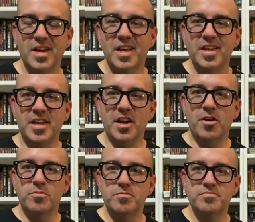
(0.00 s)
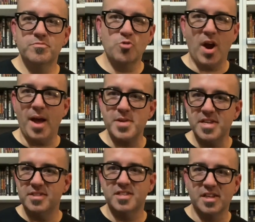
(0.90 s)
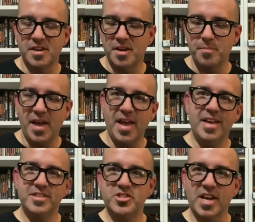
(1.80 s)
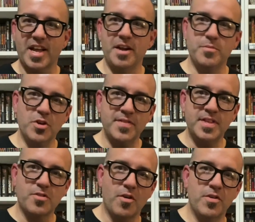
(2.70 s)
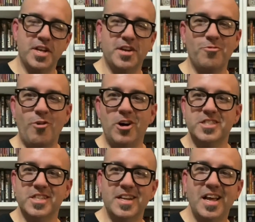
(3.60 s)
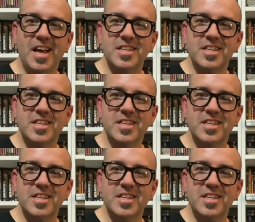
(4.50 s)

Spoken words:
you know, grab it, sitting in bed, check out a movie, throw it in and watch it.